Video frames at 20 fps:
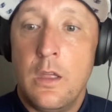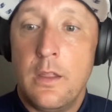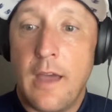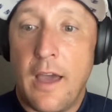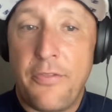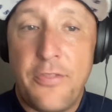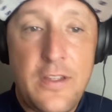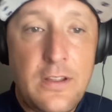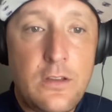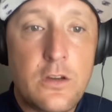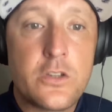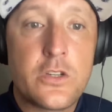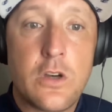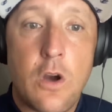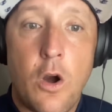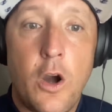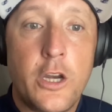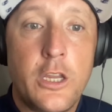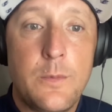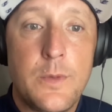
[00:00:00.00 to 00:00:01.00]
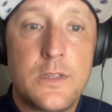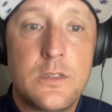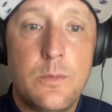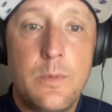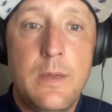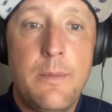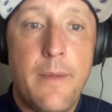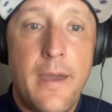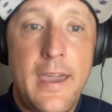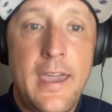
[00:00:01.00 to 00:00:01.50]
I think there's an argument to
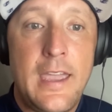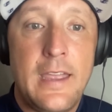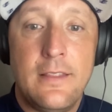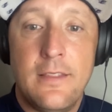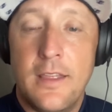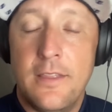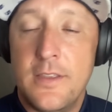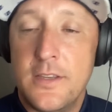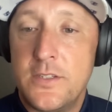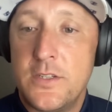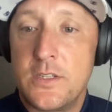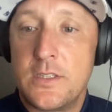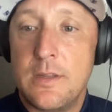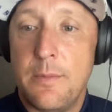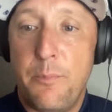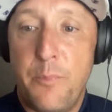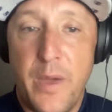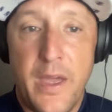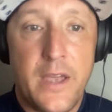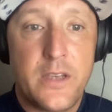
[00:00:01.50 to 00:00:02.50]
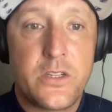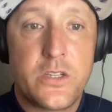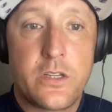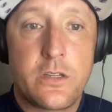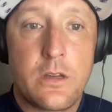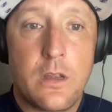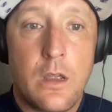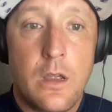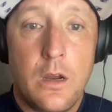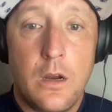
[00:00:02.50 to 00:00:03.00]
be made that this is the
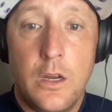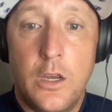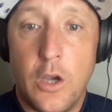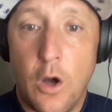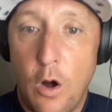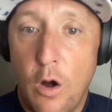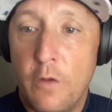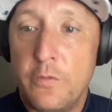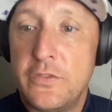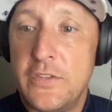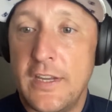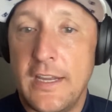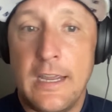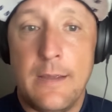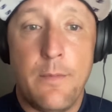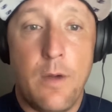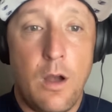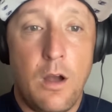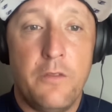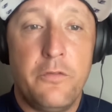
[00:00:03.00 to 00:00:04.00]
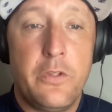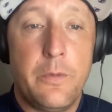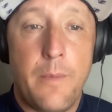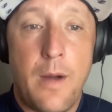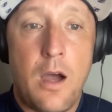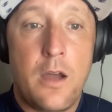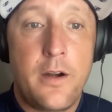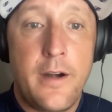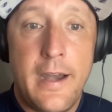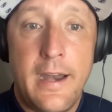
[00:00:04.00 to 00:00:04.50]
best golf team of the
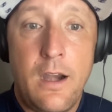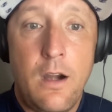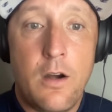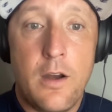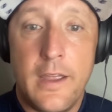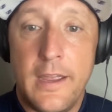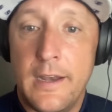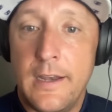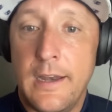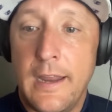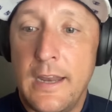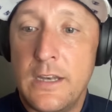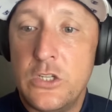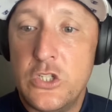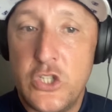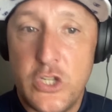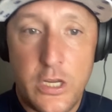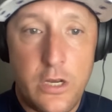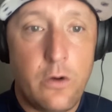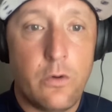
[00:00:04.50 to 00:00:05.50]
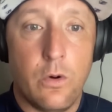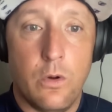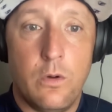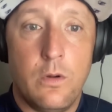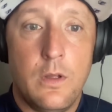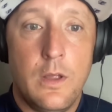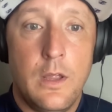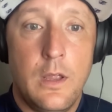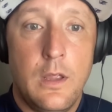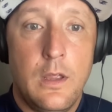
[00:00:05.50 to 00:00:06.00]
modern era in general.
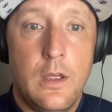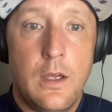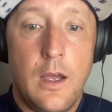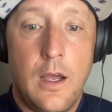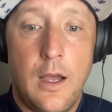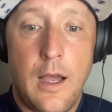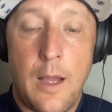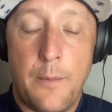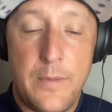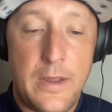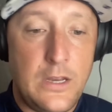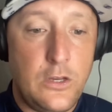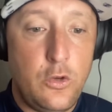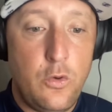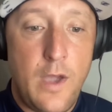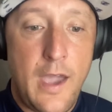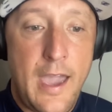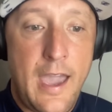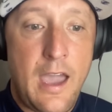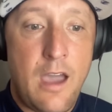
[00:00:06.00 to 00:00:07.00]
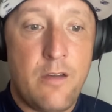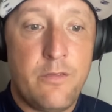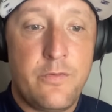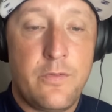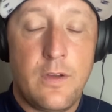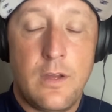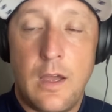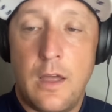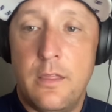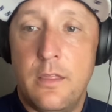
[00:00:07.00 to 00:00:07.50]
I mean, you have
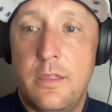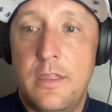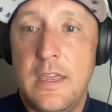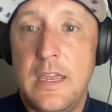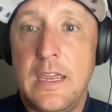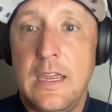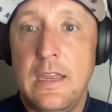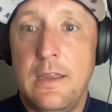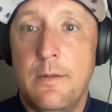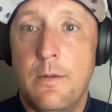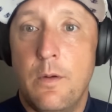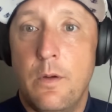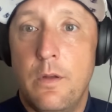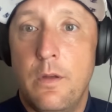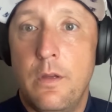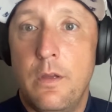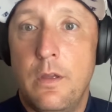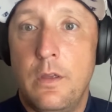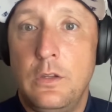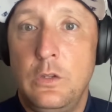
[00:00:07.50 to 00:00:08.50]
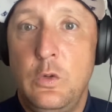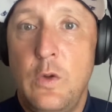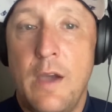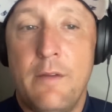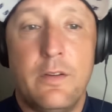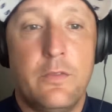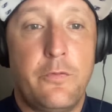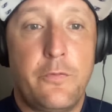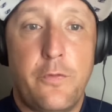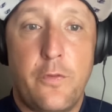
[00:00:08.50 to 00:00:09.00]
a
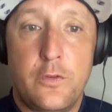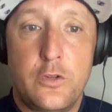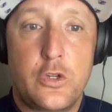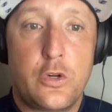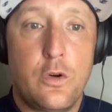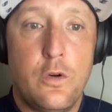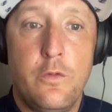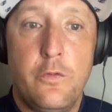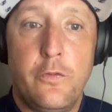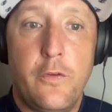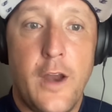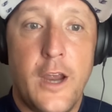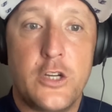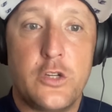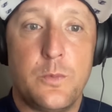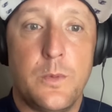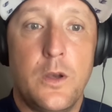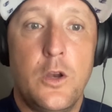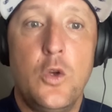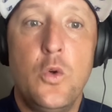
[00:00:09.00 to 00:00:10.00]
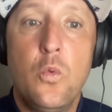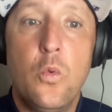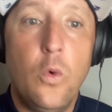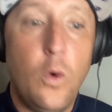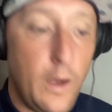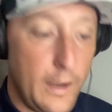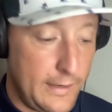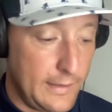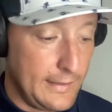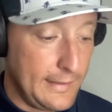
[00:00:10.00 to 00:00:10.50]
true freshman who
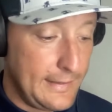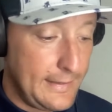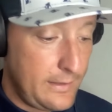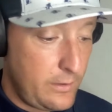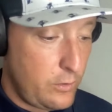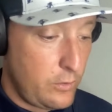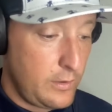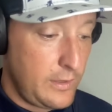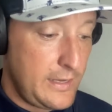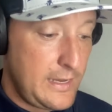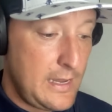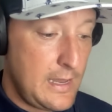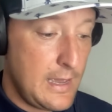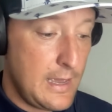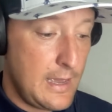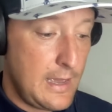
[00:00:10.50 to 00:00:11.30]
won literally